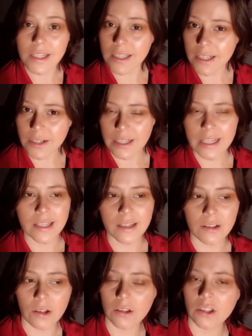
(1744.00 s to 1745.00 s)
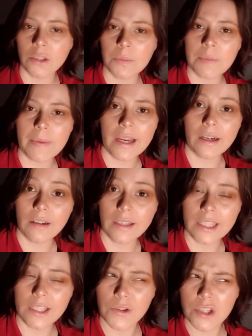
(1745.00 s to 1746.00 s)
serious adult human male, and he
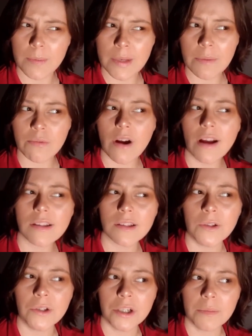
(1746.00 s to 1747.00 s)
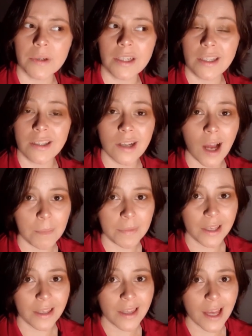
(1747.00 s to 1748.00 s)
used to be a prosecutor, but he stopped
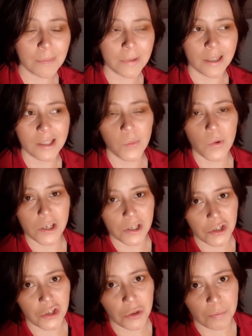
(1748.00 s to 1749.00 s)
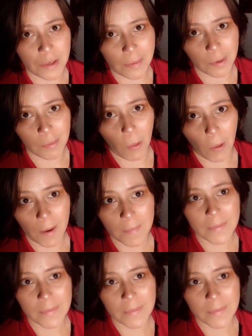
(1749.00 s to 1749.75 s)
being that because he wanted to shoot people more.